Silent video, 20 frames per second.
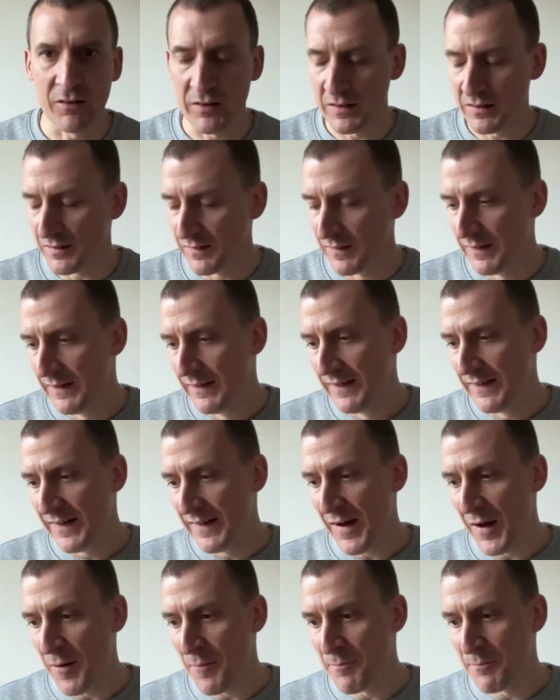
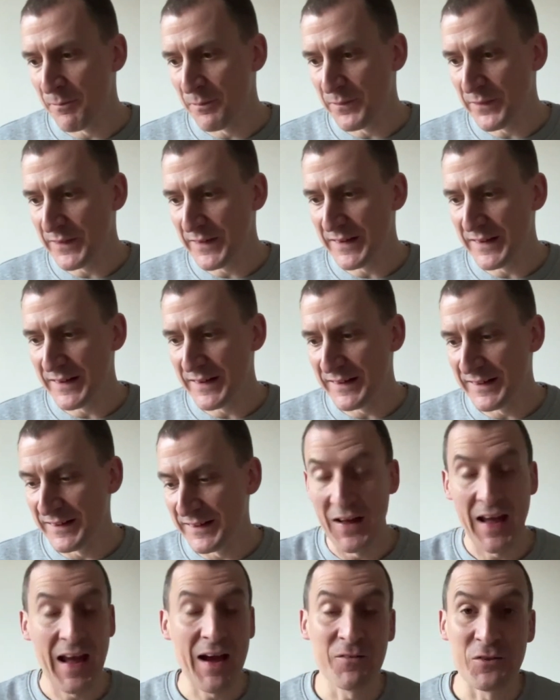And
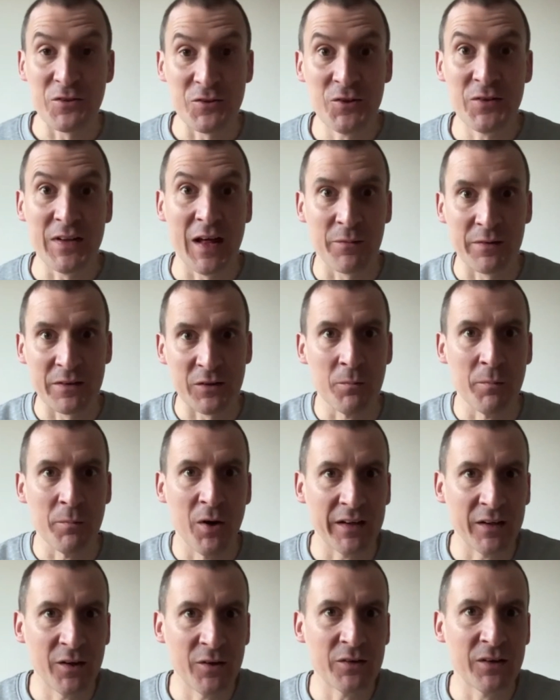how do you do that when you've got
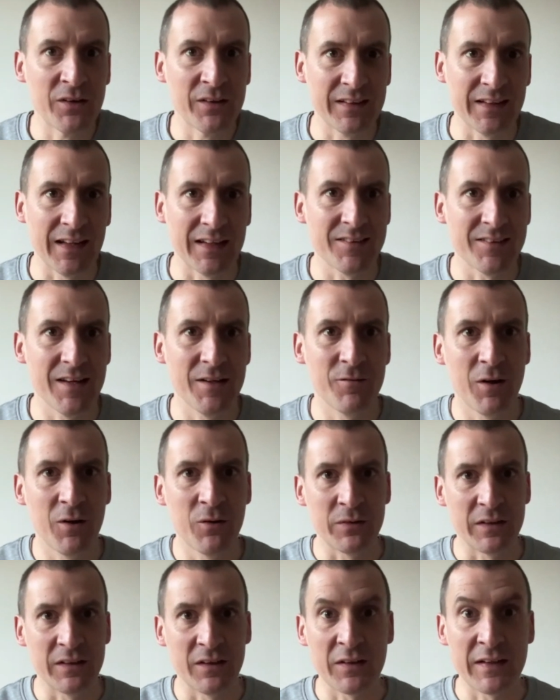Martin Odegaard in that 10
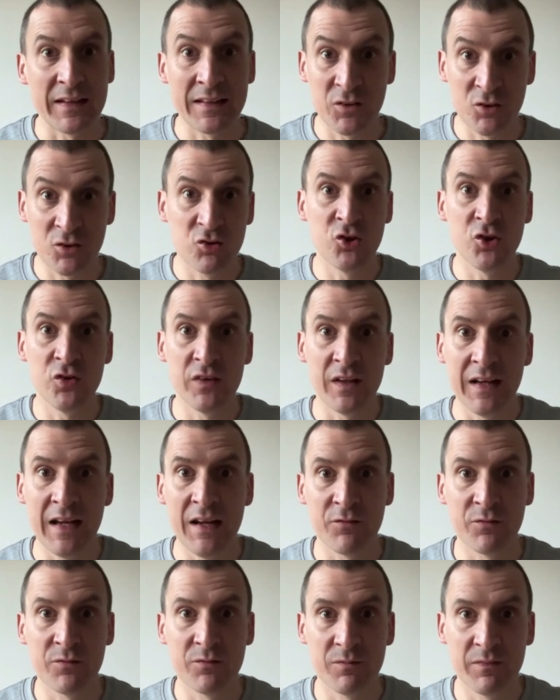role? Could the
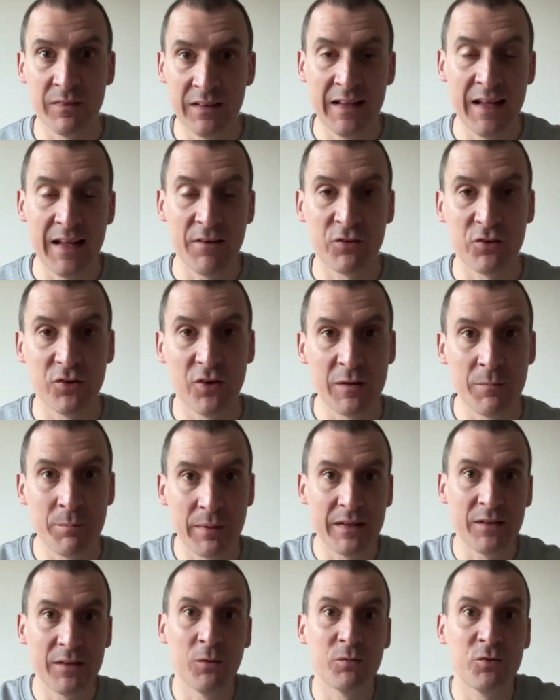left side
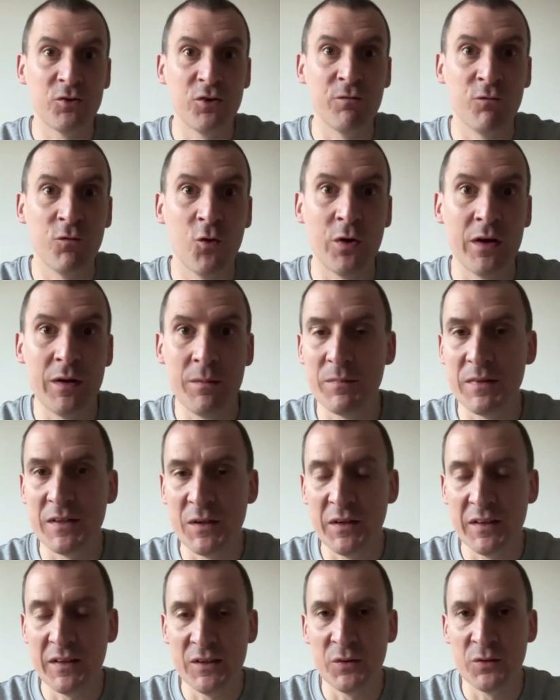be an option for him?
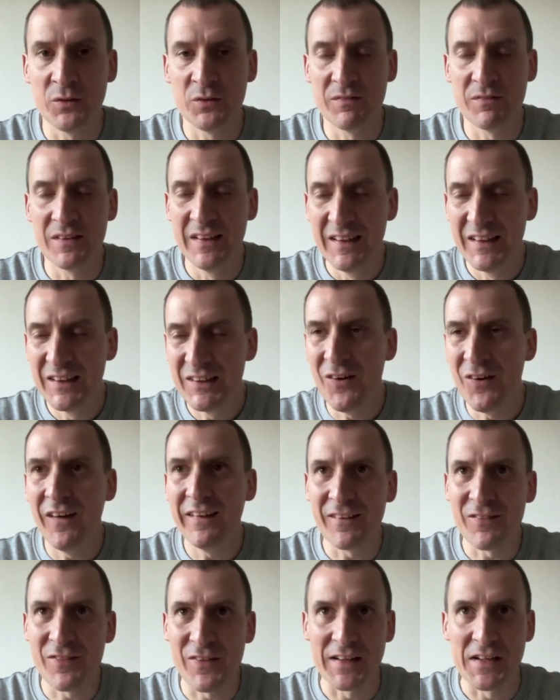You
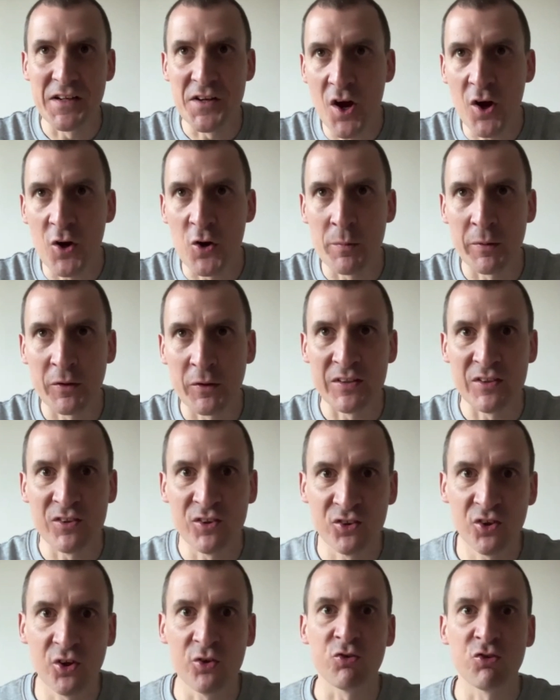kind of think no, because he's
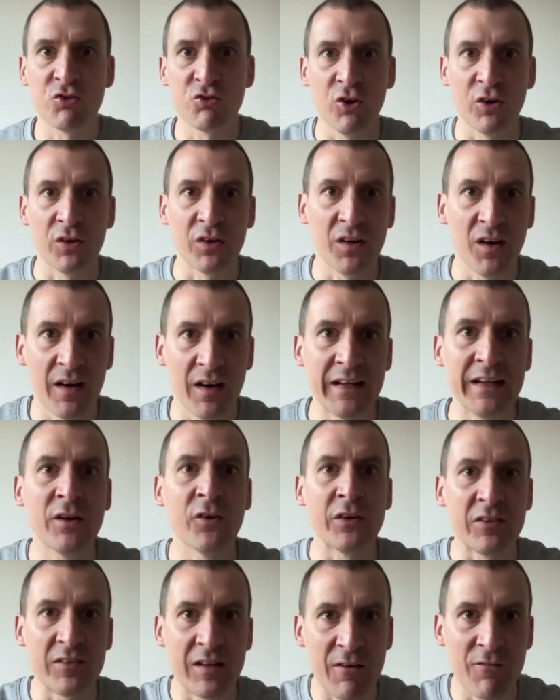so strong cutting in on
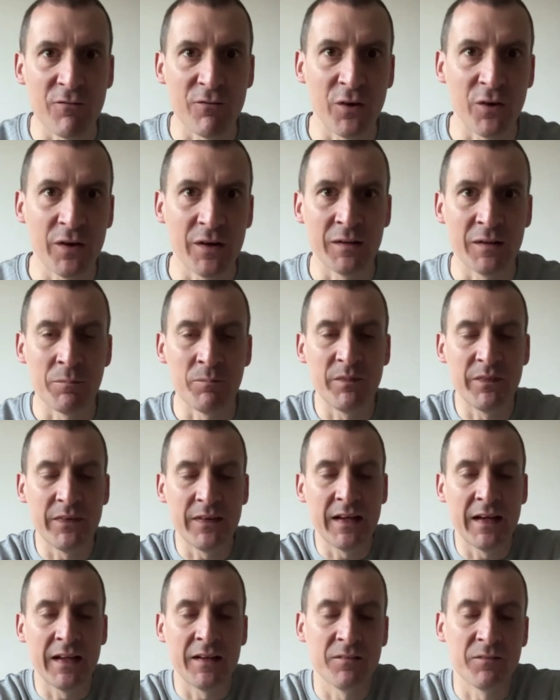his left foot
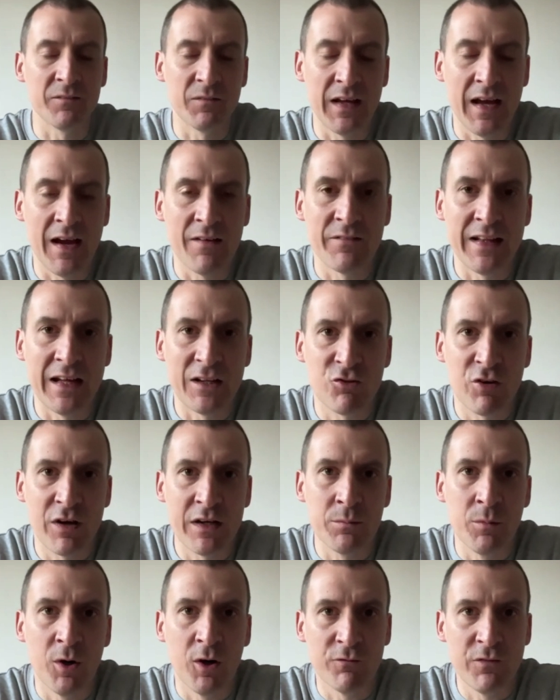and having that
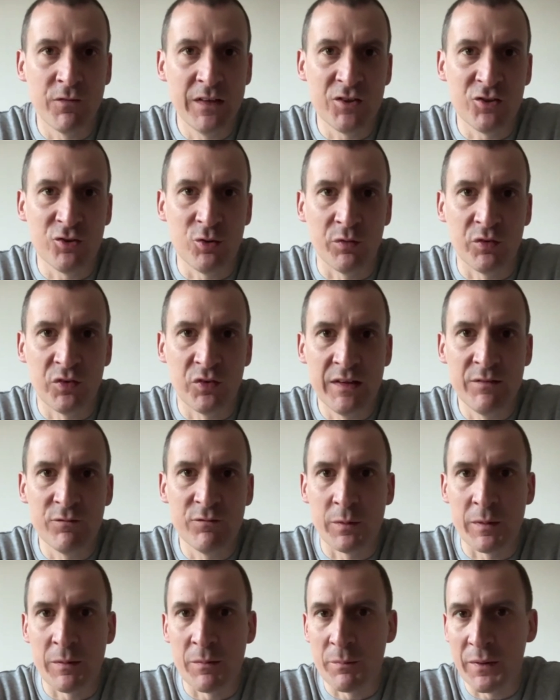trademark finish that we've seen from him.